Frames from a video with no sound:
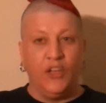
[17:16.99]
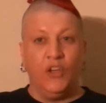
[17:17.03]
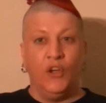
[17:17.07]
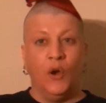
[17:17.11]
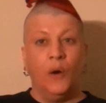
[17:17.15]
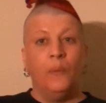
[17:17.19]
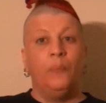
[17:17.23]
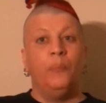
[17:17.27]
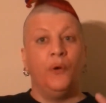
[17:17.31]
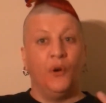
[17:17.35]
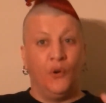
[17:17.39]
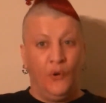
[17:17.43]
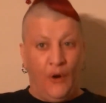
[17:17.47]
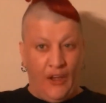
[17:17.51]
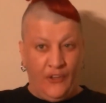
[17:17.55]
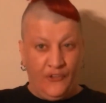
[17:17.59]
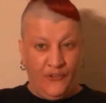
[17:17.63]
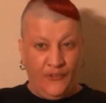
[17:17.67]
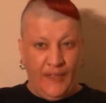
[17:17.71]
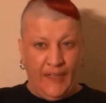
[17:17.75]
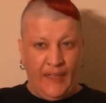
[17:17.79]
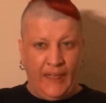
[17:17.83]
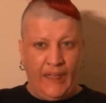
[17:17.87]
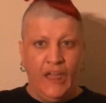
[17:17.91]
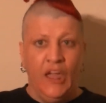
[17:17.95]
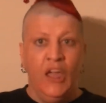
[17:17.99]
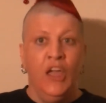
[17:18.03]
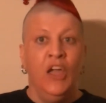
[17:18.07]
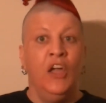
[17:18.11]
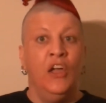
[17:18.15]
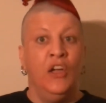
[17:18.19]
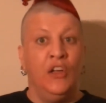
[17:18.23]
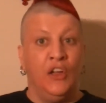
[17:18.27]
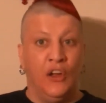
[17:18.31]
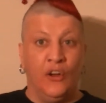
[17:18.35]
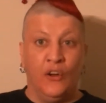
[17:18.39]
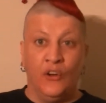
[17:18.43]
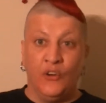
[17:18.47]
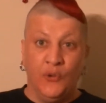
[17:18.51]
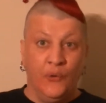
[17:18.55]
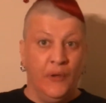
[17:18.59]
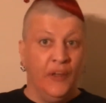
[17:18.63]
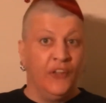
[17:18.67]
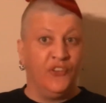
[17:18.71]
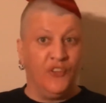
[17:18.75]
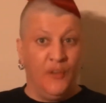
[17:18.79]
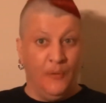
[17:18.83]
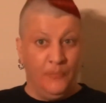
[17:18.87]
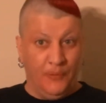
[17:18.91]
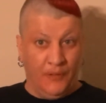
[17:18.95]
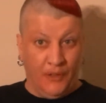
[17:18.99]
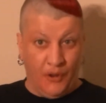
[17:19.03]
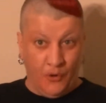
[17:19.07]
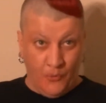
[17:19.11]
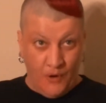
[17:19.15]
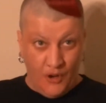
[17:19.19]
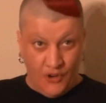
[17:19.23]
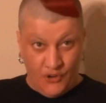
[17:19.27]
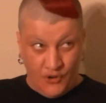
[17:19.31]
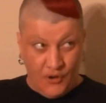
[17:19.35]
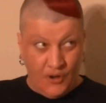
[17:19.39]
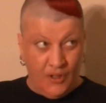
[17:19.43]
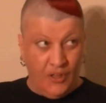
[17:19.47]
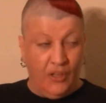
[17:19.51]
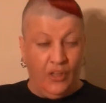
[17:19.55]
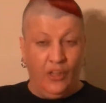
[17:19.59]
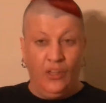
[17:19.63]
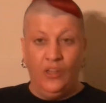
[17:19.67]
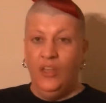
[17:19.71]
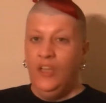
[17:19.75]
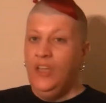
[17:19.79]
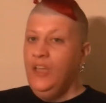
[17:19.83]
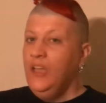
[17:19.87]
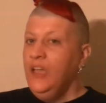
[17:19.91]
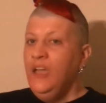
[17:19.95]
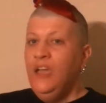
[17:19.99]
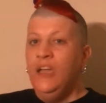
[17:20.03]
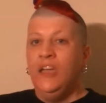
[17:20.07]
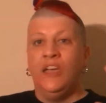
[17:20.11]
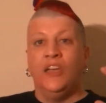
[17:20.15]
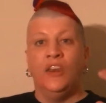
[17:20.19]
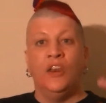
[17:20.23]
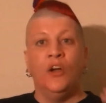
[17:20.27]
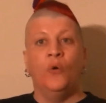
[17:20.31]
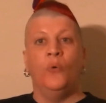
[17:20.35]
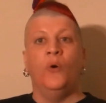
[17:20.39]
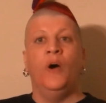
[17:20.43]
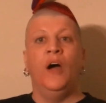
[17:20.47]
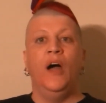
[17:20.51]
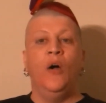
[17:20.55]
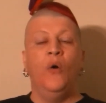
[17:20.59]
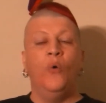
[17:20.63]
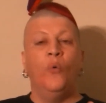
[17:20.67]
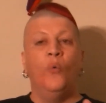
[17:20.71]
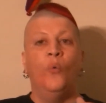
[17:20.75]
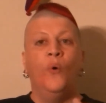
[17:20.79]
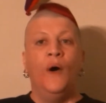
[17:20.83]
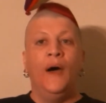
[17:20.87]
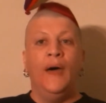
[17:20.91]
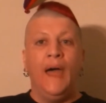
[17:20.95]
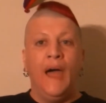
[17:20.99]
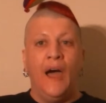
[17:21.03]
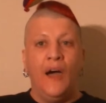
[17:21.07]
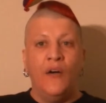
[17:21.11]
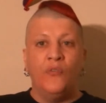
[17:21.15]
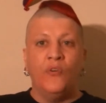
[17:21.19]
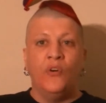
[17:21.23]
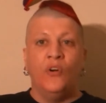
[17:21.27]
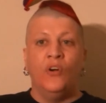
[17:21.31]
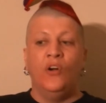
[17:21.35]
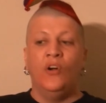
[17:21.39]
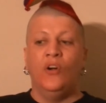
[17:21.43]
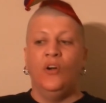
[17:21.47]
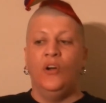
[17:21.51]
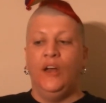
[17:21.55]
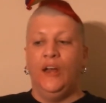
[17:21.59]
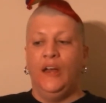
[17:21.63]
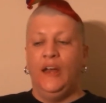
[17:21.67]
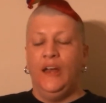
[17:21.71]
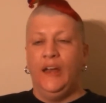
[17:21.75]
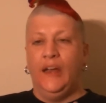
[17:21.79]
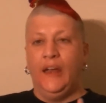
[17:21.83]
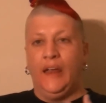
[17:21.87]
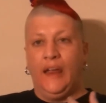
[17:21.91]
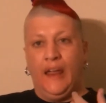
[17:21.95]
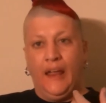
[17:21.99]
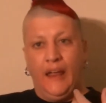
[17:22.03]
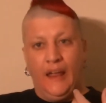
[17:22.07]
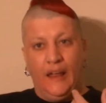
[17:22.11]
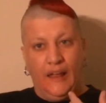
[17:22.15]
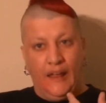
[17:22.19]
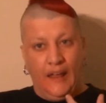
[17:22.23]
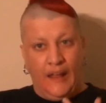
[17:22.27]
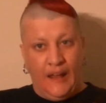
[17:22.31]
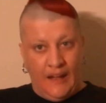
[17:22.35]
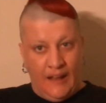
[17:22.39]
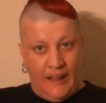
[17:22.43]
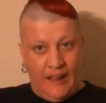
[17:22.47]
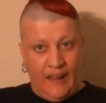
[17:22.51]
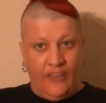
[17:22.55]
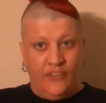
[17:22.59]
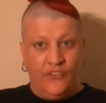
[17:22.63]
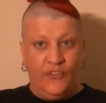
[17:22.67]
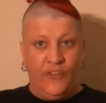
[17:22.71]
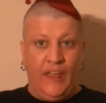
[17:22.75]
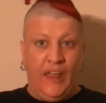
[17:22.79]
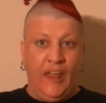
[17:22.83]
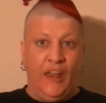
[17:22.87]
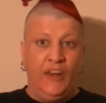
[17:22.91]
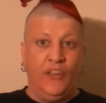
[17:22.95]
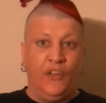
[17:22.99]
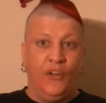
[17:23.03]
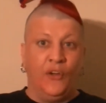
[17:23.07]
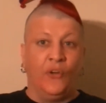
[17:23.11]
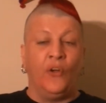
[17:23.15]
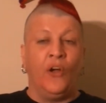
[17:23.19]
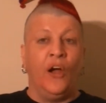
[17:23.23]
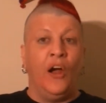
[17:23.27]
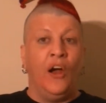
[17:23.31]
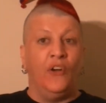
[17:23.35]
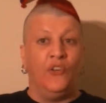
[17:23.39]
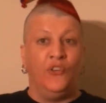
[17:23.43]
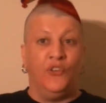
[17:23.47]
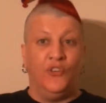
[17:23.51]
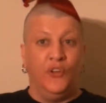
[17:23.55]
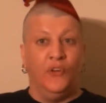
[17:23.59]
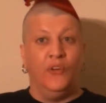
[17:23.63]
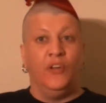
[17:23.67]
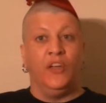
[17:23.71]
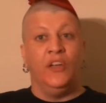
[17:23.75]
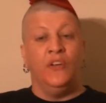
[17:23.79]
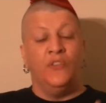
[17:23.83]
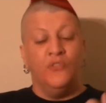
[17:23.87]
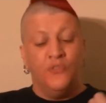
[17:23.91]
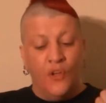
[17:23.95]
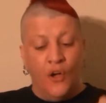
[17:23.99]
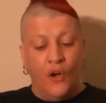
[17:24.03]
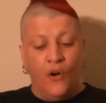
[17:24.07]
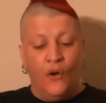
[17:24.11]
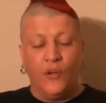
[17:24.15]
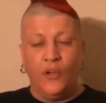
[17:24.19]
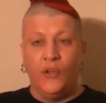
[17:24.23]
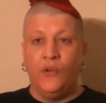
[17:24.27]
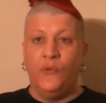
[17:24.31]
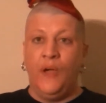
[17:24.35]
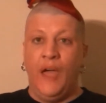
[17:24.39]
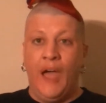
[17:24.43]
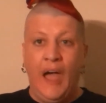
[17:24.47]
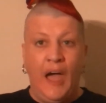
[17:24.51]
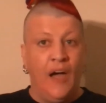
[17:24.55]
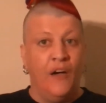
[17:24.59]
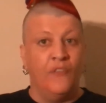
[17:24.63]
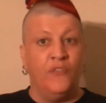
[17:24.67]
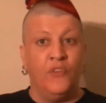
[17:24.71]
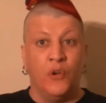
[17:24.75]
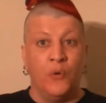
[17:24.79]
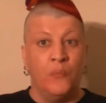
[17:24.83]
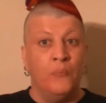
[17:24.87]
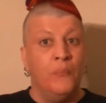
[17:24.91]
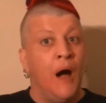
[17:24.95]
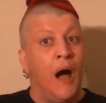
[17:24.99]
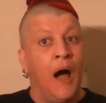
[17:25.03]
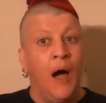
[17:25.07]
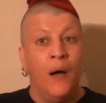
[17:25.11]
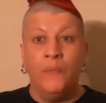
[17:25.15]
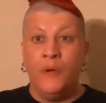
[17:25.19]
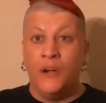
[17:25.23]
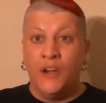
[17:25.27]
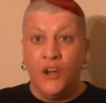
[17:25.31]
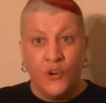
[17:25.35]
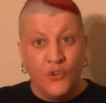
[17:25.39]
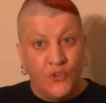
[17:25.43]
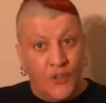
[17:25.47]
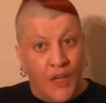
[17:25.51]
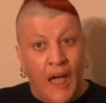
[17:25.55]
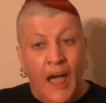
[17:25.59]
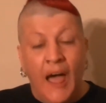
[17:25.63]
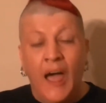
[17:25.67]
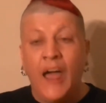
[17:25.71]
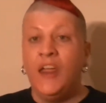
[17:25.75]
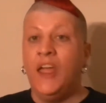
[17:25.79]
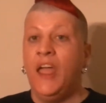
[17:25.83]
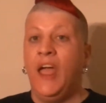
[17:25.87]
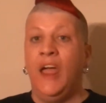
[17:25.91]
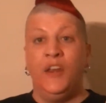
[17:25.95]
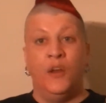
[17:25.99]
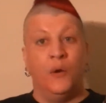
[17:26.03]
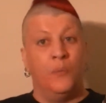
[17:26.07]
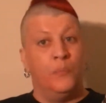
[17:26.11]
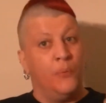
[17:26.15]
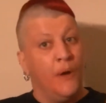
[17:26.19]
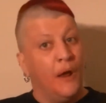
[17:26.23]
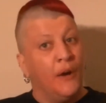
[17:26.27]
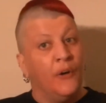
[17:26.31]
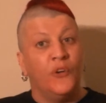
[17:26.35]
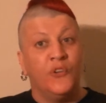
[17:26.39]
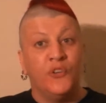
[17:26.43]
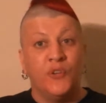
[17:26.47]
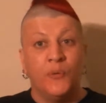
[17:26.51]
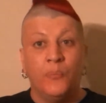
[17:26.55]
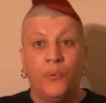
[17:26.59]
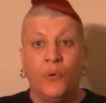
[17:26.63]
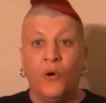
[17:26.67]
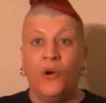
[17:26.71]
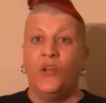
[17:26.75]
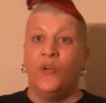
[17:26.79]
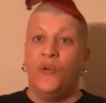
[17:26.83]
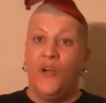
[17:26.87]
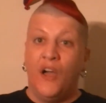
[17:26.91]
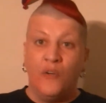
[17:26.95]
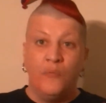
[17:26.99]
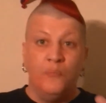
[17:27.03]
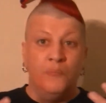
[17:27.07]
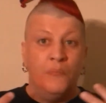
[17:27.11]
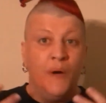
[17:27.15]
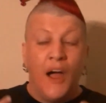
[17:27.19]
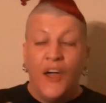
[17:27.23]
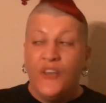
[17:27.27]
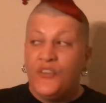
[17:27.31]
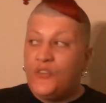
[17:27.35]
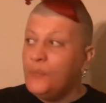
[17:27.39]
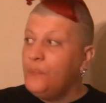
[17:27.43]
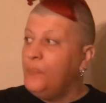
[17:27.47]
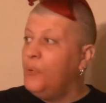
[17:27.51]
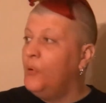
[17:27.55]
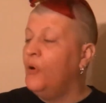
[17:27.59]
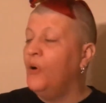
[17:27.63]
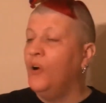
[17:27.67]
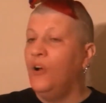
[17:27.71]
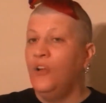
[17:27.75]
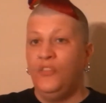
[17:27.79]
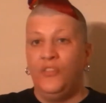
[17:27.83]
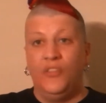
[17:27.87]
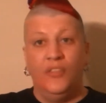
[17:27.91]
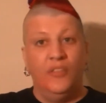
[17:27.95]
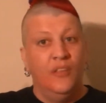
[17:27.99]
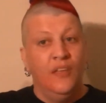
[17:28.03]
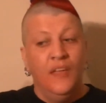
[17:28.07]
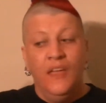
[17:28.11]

You're progressing. You're doing something original. You know what? Whatever it is in your heart to do, you know you have your mom and your dad and your brother's support. You have my support.